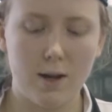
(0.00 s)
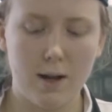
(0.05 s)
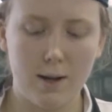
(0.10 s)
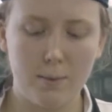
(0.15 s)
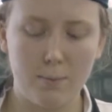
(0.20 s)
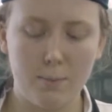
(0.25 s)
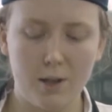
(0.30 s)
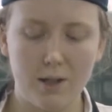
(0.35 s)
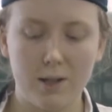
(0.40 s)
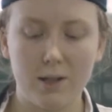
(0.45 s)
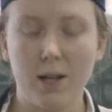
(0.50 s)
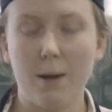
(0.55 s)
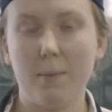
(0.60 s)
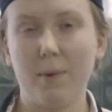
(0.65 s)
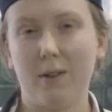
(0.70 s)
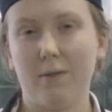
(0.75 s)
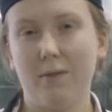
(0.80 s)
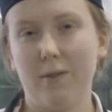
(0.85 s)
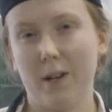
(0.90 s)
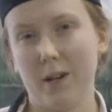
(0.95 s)
and
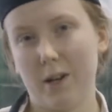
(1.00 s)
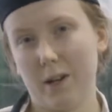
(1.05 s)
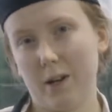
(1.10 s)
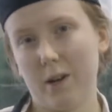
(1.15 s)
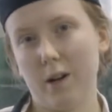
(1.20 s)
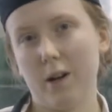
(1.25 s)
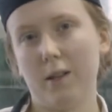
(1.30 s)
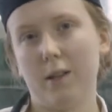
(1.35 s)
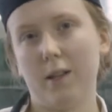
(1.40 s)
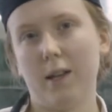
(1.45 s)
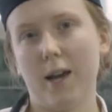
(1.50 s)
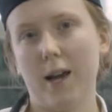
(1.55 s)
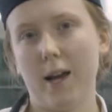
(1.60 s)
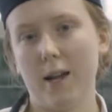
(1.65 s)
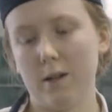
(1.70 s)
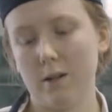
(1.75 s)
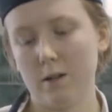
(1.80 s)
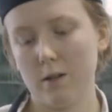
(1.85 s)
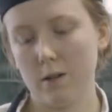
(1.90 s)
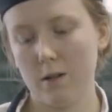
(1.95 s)
balsamic vinegar at the
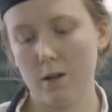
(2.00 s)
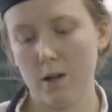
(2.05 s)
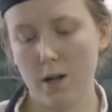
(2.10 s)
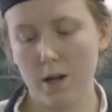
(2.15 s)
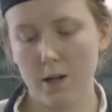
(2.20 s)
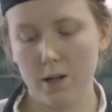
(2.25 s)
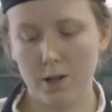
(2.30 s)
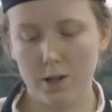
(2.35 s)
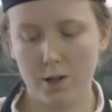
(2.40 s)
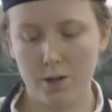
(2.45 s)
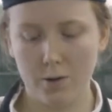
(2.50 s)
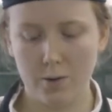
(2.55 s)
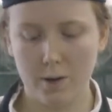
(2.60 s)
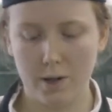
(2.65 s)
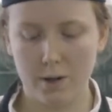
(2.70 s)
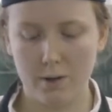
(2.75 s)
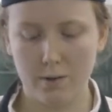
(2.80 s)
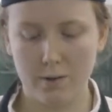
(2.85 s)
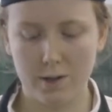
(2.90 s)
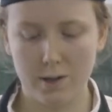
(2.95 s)
end, so it
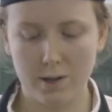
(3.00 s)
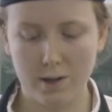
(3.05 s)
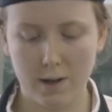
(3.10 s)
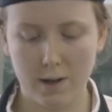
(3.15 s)
goes this